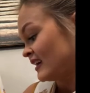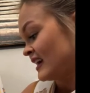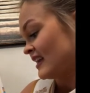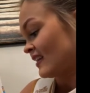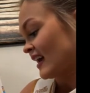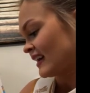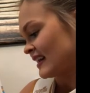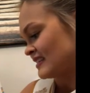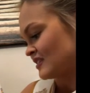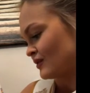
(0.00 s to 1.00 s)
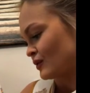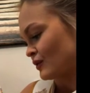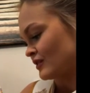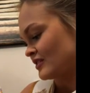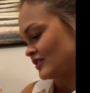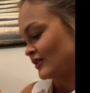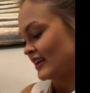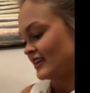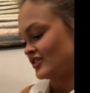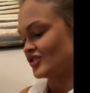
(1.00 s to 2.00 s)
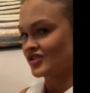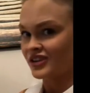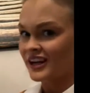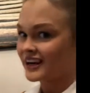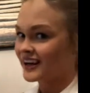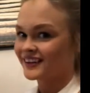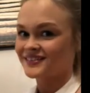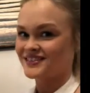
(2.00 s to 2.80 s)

In that case, of course, you'll head straight out of